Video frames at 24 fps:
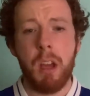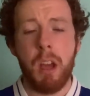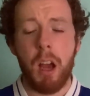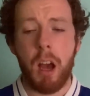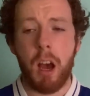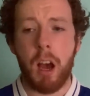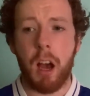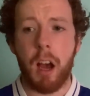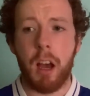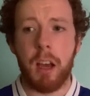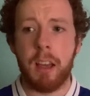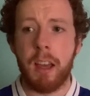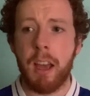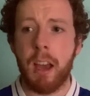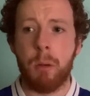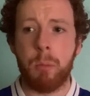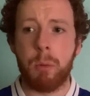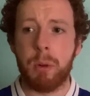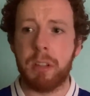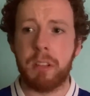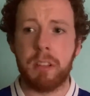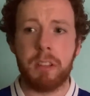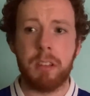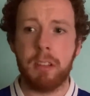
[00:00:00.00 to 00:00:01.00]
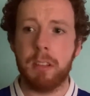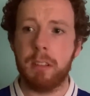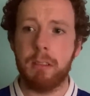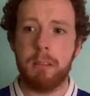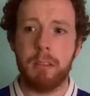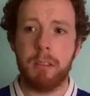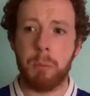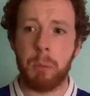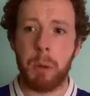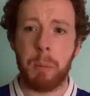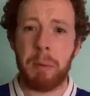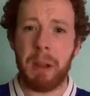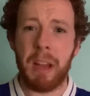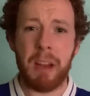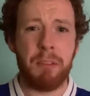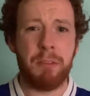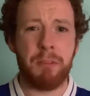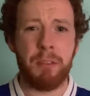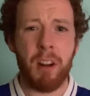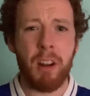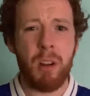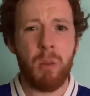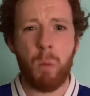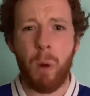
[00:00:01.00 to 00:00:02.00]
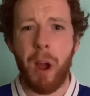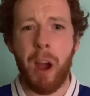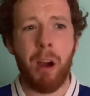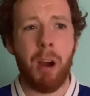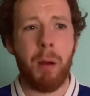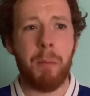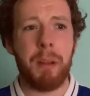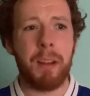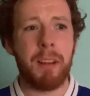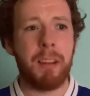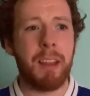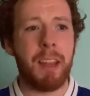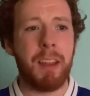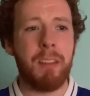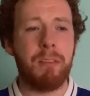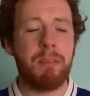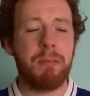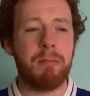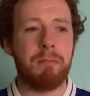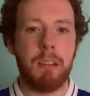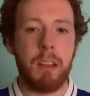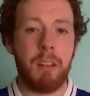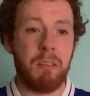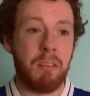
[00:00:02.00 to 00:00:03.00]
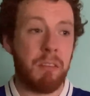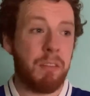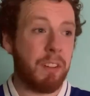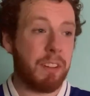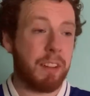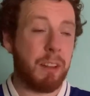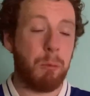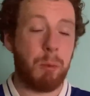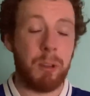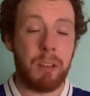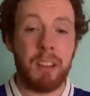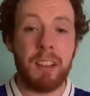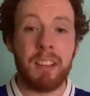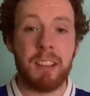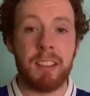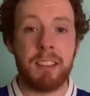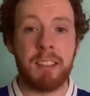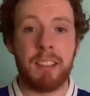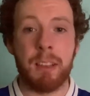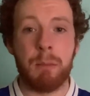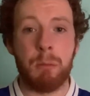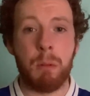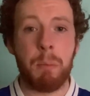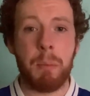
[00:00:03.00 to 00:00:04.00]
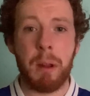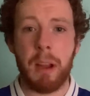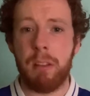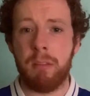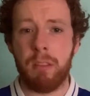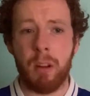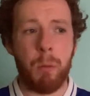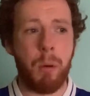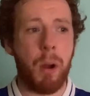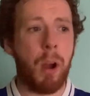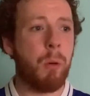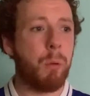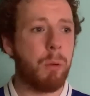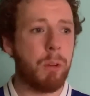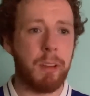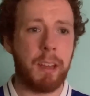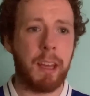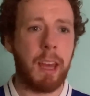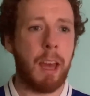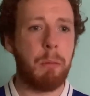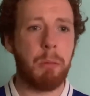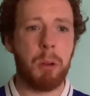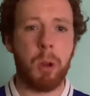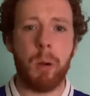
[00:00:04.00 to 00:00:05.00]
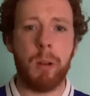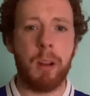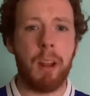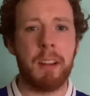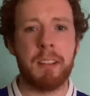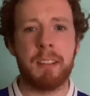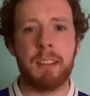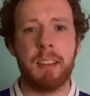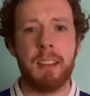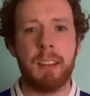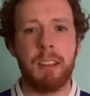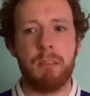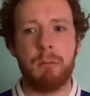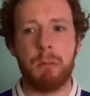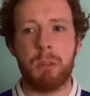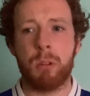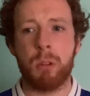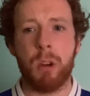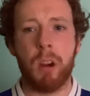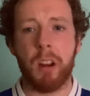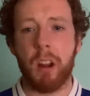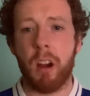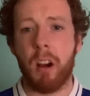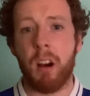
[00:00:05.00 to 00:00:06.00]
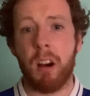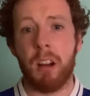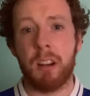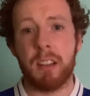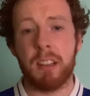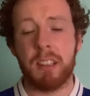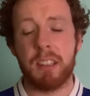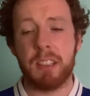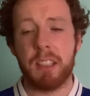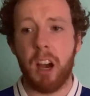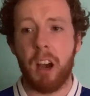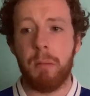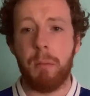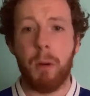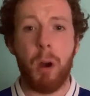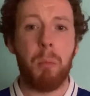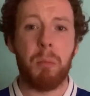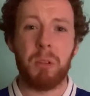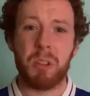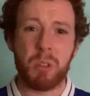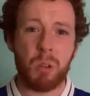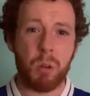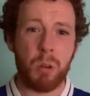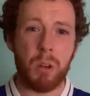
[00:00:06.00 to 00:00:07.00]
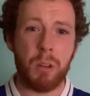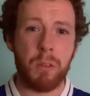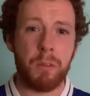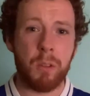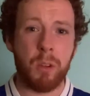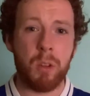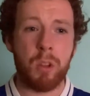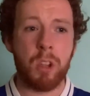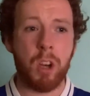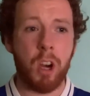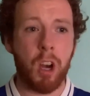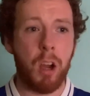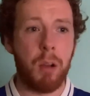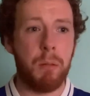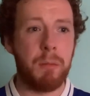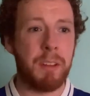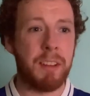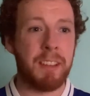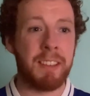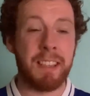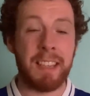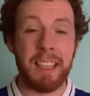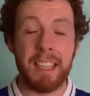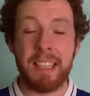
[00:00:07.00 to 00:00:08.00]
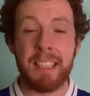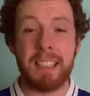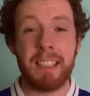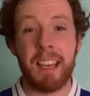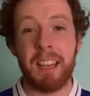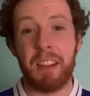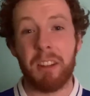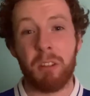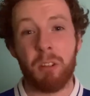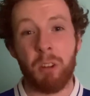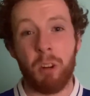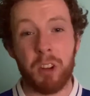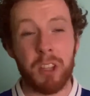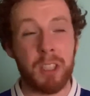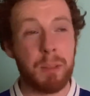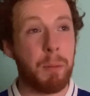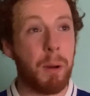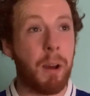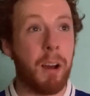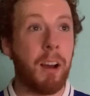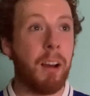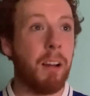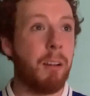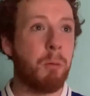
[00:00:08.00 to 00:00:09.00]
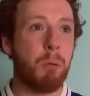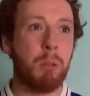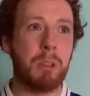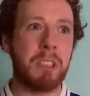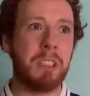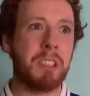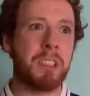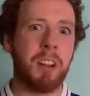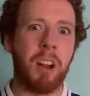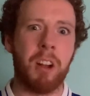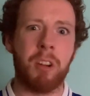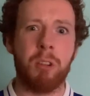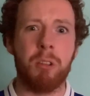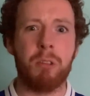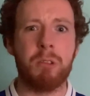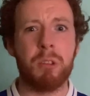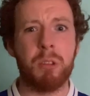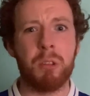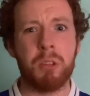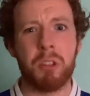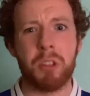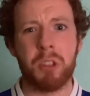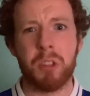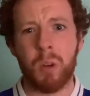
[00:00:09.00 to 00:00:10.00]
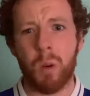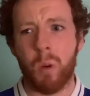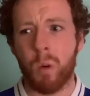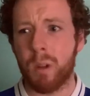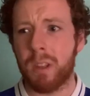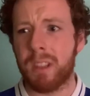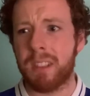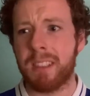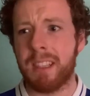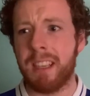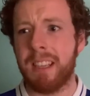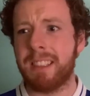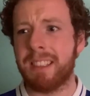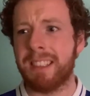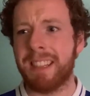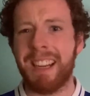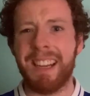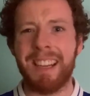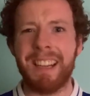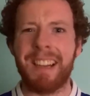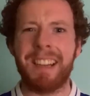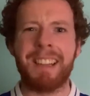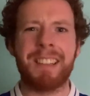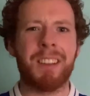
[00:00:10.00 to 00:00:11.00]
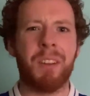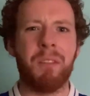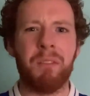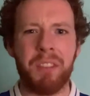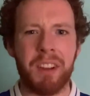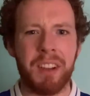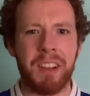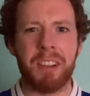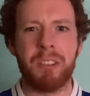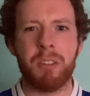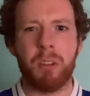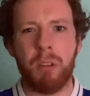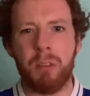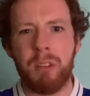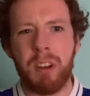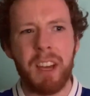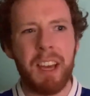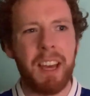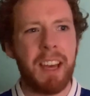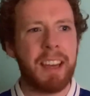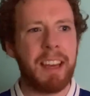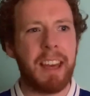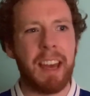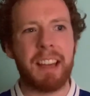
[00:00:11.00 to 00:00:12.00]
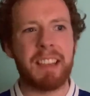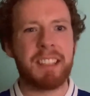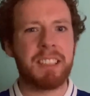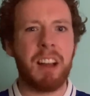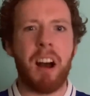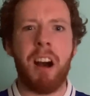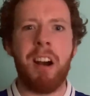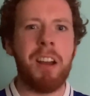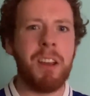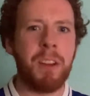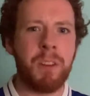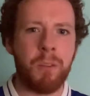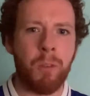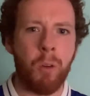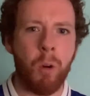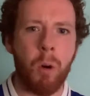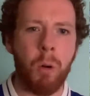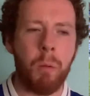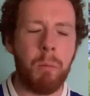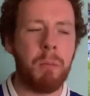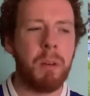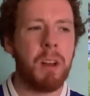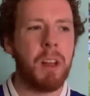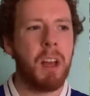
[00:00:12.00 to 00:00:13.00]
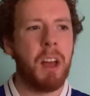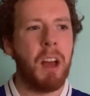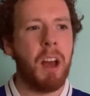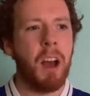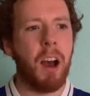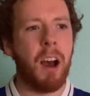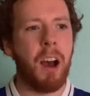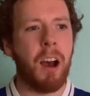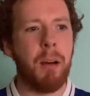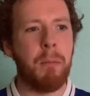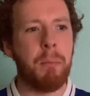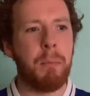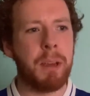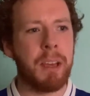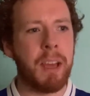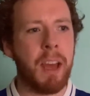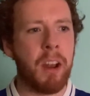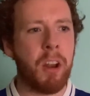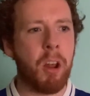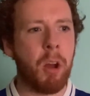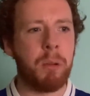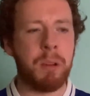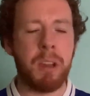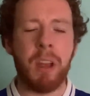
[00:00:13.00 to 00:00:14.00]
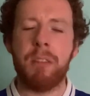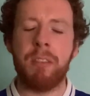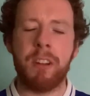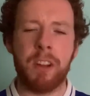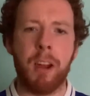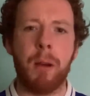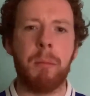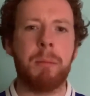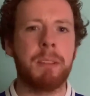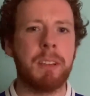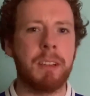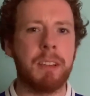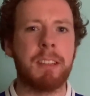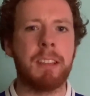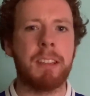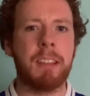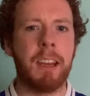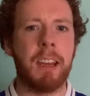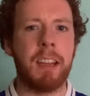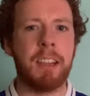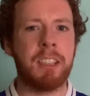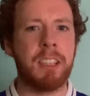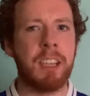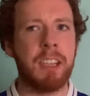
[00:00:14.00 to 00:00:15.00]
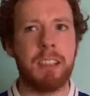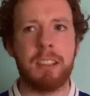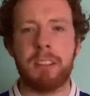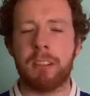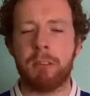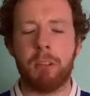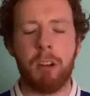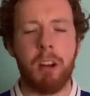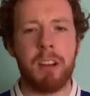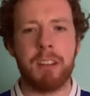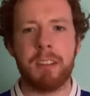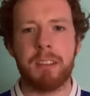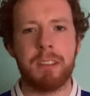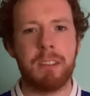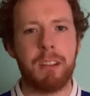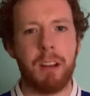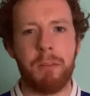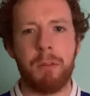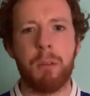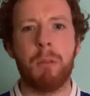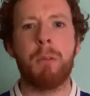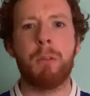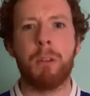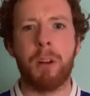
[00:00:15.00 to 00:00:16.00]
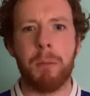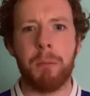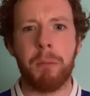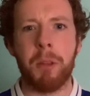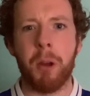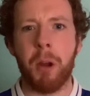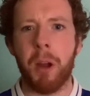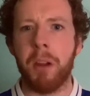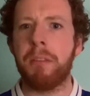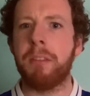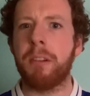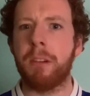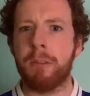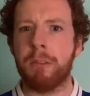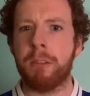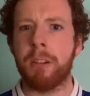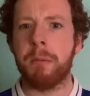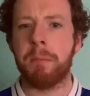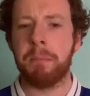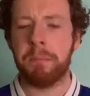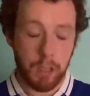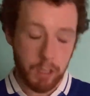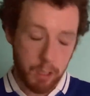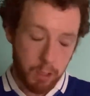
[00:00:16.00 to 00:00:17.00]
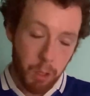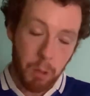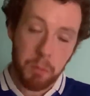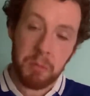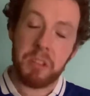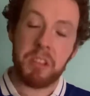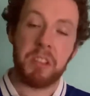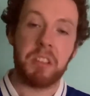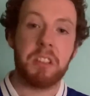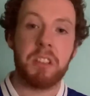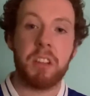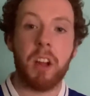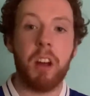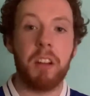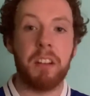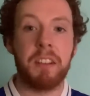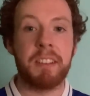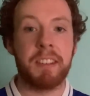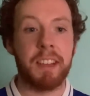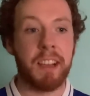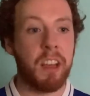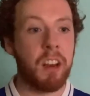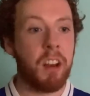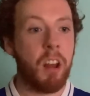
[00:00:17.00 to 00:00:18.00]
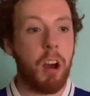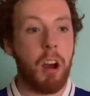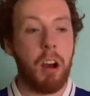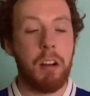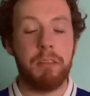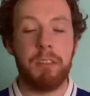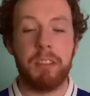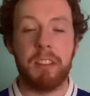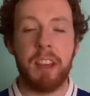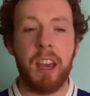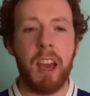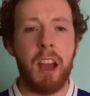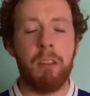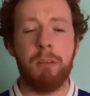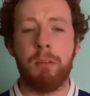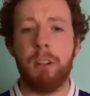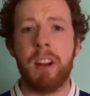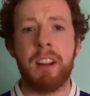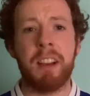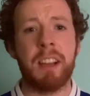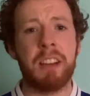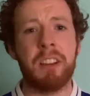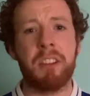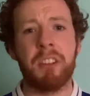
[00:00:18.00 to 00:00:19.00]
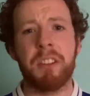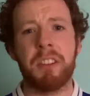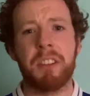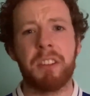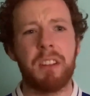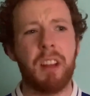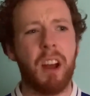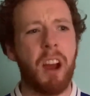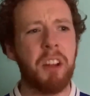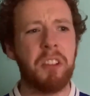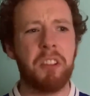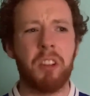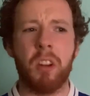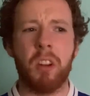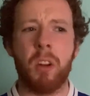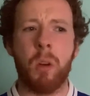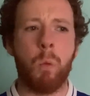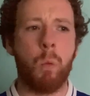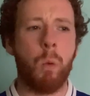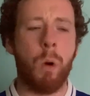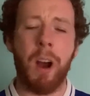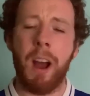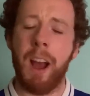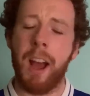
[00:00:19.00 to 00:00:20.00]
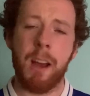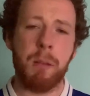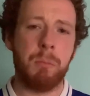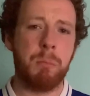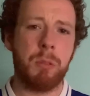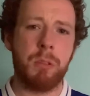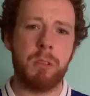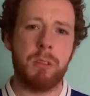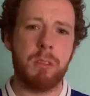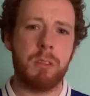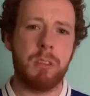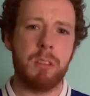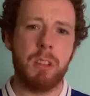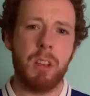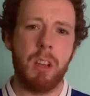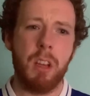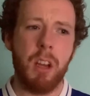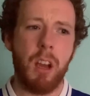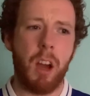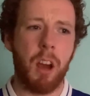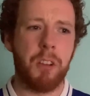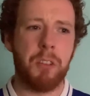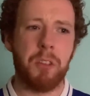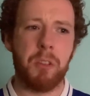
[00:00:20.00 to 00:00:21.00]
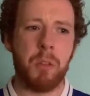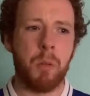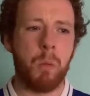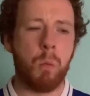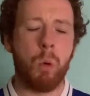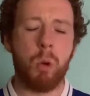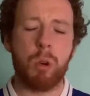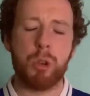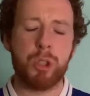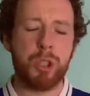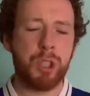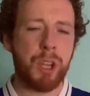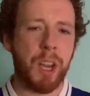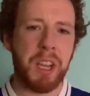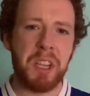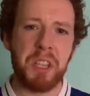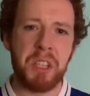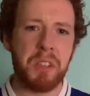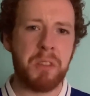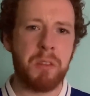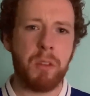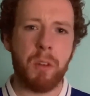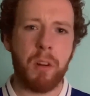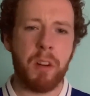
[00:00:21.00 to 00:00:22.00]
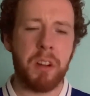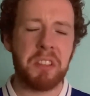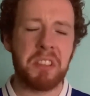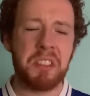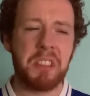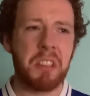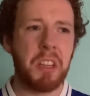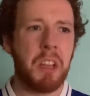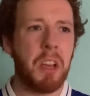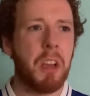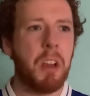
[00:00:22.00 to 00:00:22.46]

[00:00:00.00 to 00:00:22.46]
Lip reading: We played very well. I mean, even the fact that we did concede, we played very well. We kept going at it. We tried our hardest. Almost scored a few times. Aziz hit the crossbar. What has this guy got to do to score this season? He needs something to sort of kickstart his form. But yeah, no, definitely up to it today. Jesus Christ. I feel for him, though. I feel for him. And then come to the start of the second half. And yeah, Reading just, I don't know what happened. I don't know what changed for us.